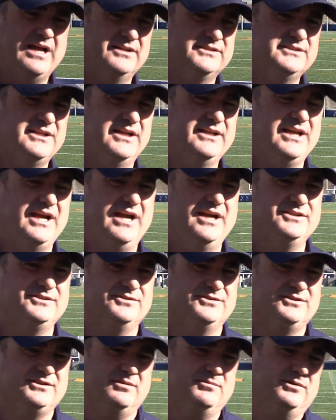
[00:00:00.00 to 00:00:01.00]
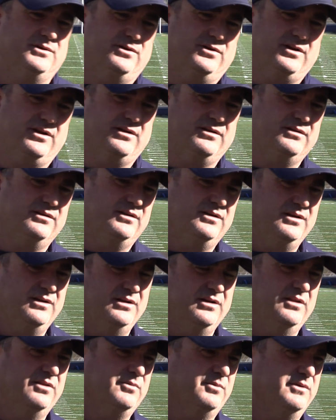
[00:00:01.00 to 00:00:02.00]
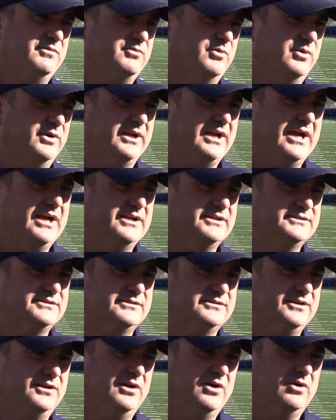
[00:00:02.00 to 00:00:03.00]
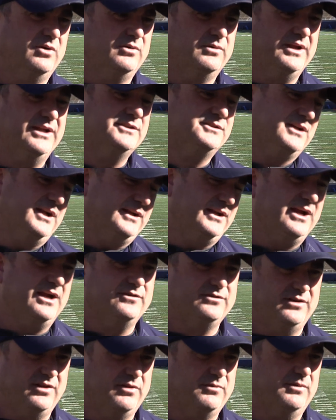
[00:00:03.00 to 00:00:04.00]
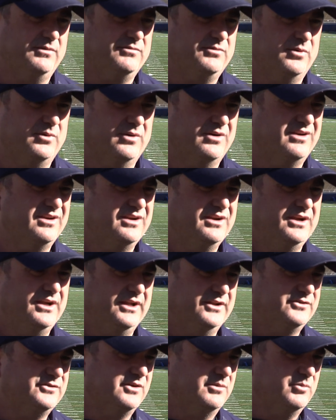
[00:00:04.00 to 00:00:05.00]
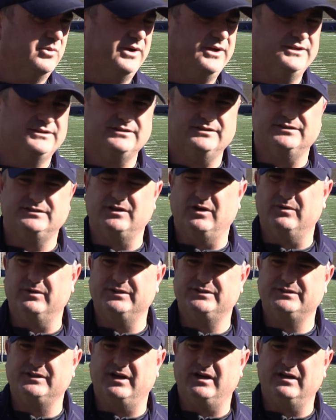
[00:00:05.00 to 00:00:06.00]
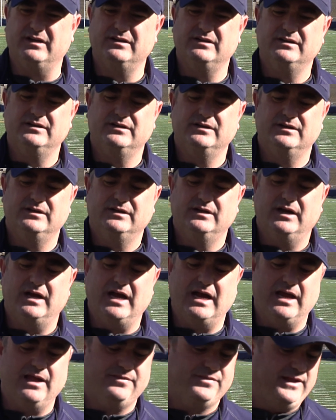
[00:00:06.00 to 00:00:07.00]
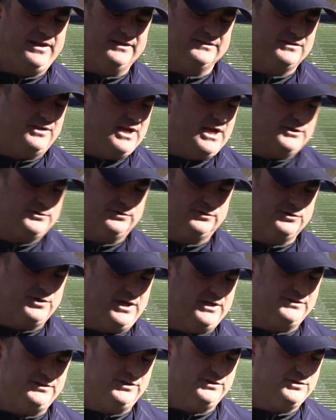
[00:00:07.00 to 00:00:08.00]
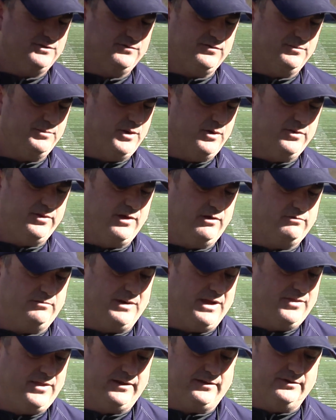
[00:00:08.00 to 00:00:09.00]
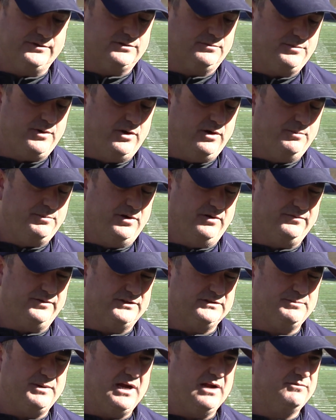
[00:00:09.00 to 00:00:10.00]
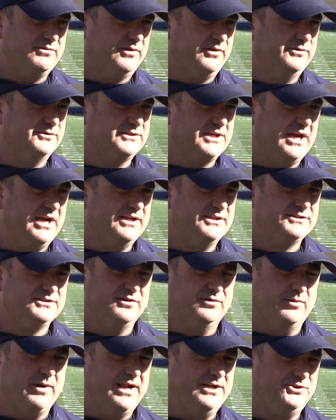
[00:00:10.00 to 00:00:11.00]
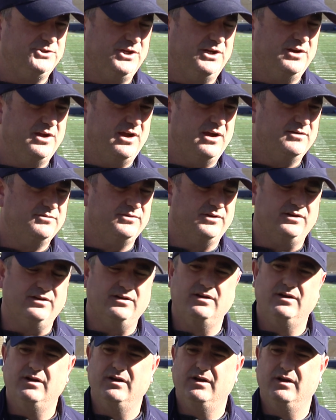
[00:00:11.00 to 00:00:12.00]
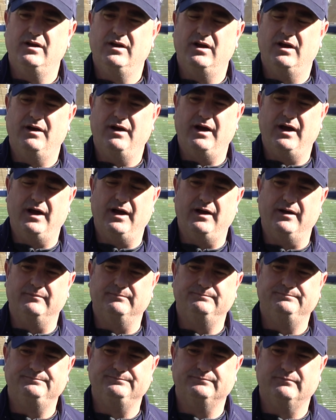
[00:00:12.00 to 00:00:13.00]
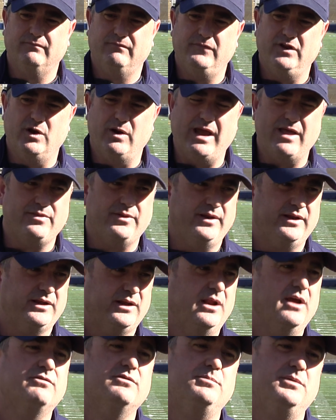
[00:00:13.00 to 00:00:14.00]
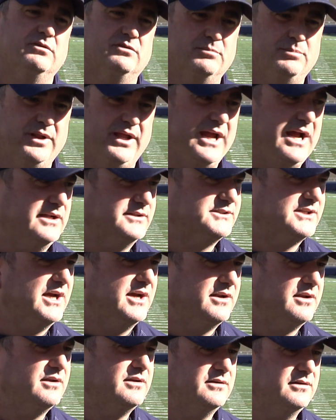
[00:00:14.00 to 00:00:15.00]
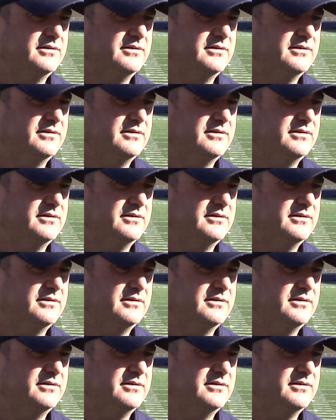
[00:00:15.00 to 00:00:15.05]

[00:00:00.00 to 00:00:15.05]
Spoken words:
outside guys are similar to 3-4 guys, you know, inside guys in the 3-4 in some ways. And so it's I think it's a natural transition for both of them. I think there's a perfect spot for those guys. They're rangy enough and, you know, athletic enough to be able to play outside.